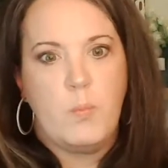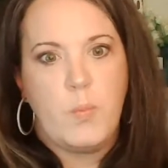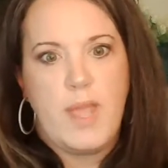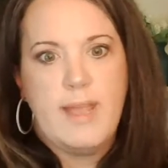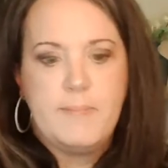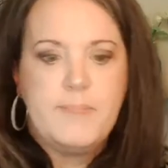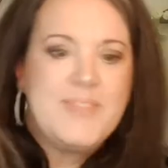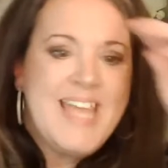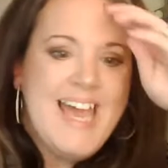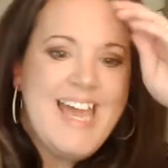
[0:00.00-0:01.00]
Okay?
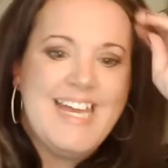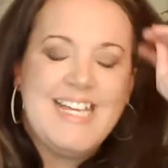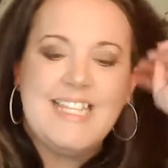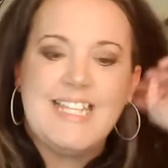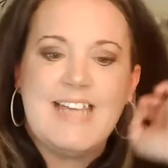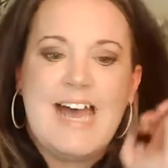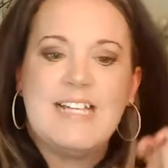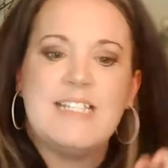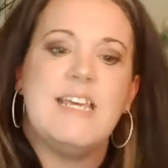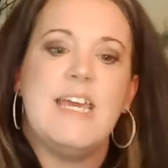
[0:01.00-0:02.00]
And the
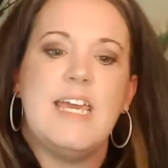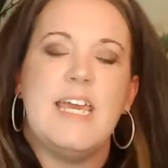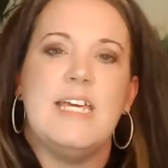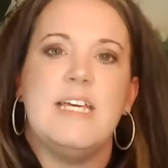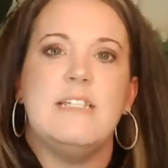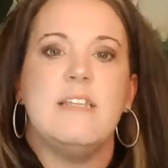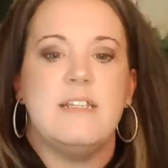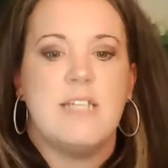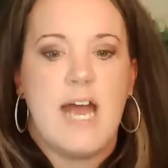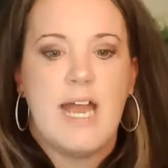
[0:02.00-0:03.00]
last thing is
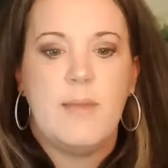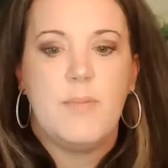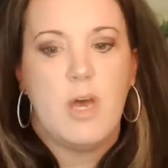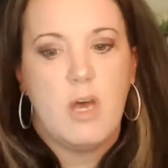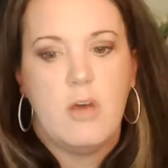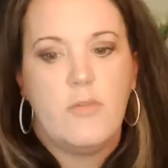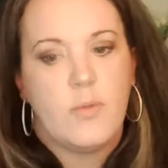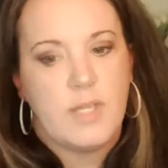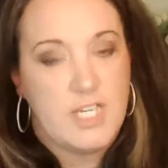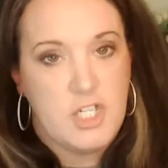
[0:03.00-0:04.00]
type
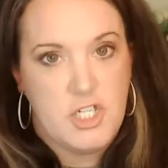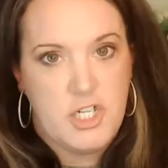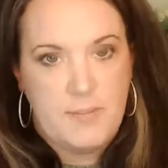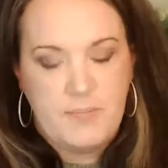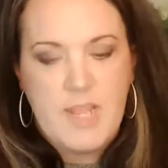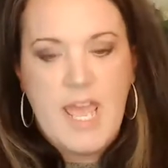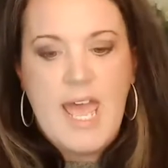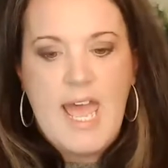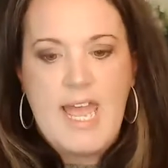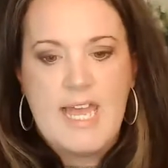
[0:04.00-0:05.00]
of relationship.
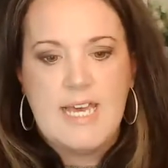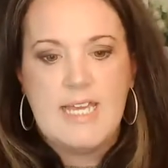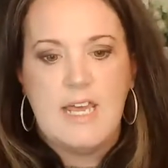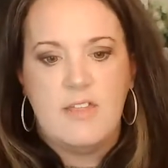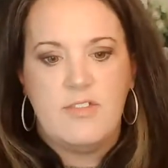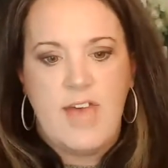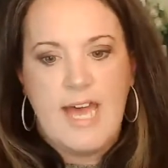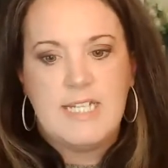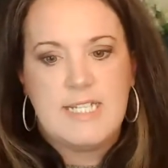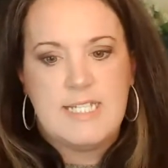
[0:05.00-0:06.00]
And
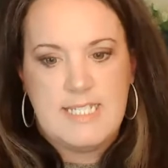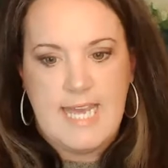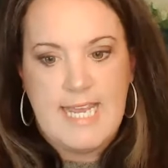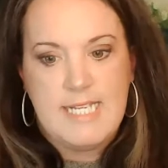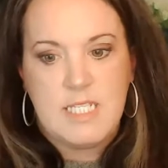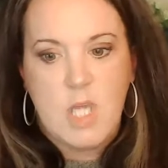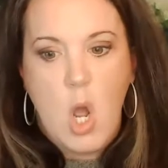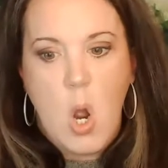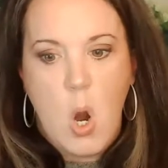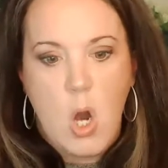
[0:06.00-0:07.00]
that states,
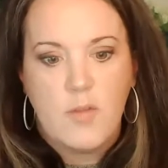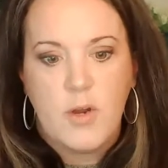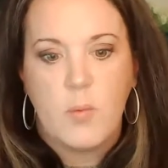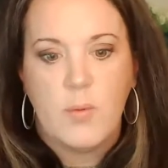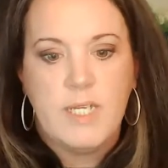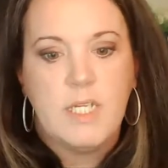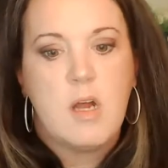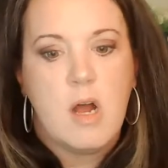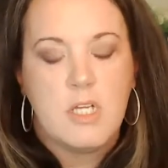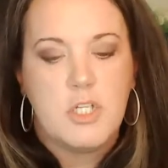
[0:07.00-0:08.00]
are there written
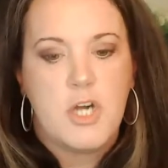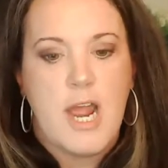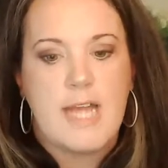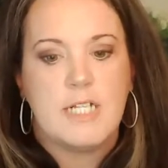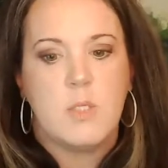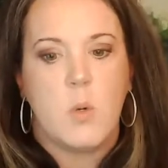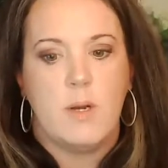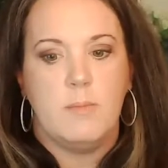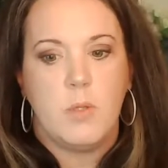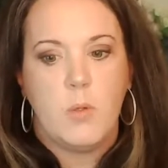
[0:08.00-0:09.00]
contracts or
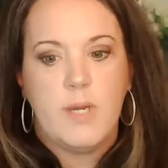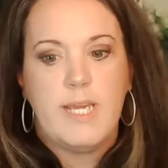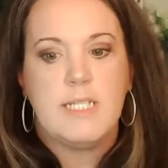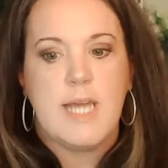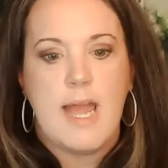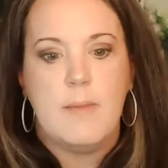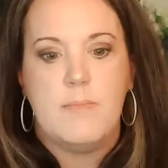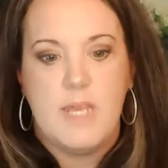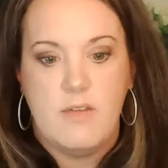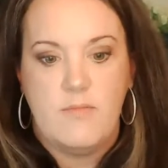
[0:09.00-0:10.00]
employee
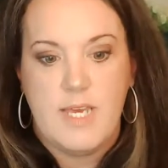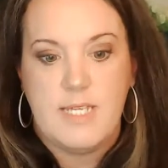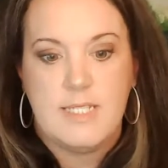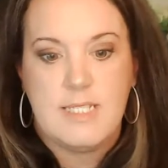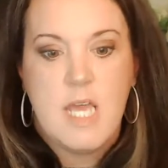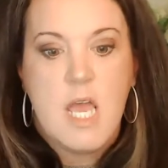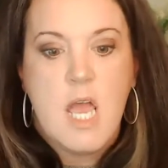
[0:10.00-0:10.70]
type benefits?